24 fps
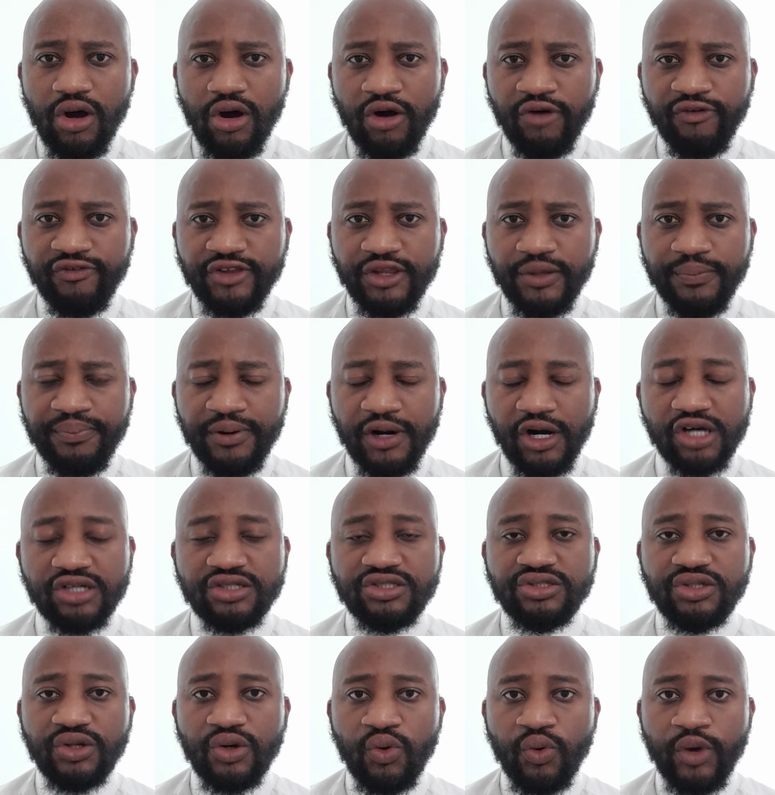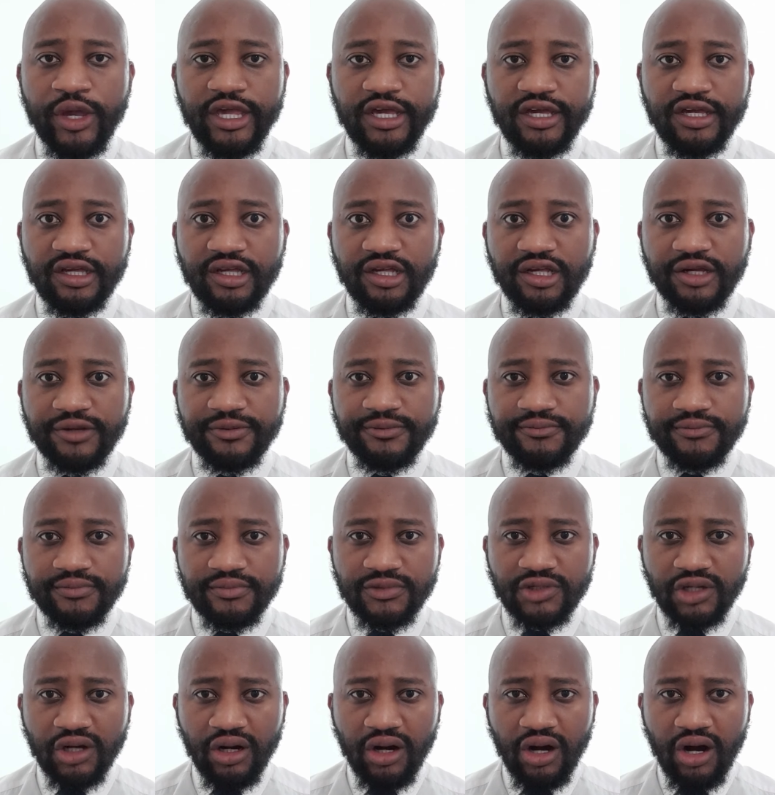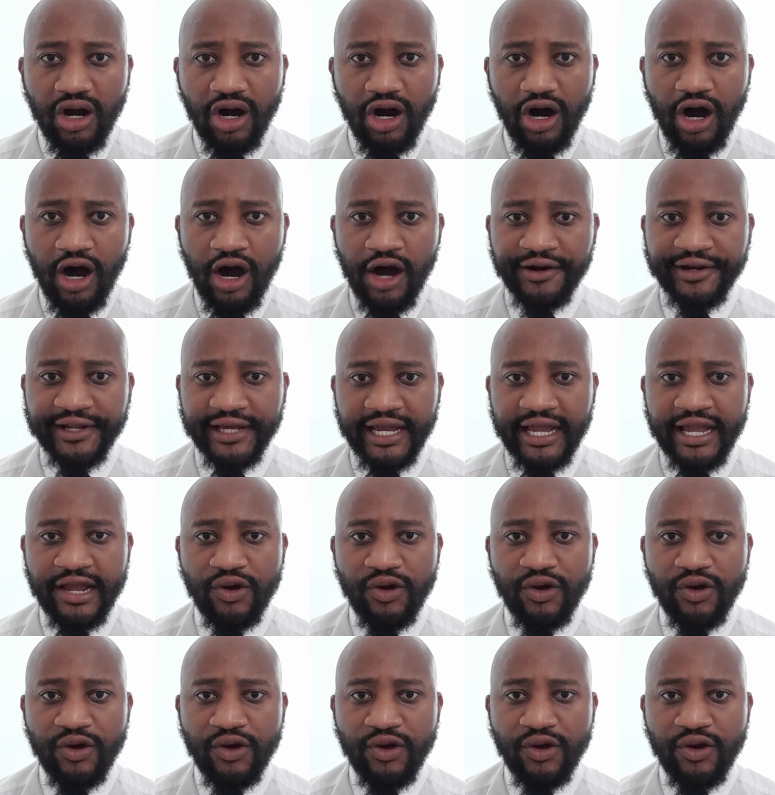over the past week. On a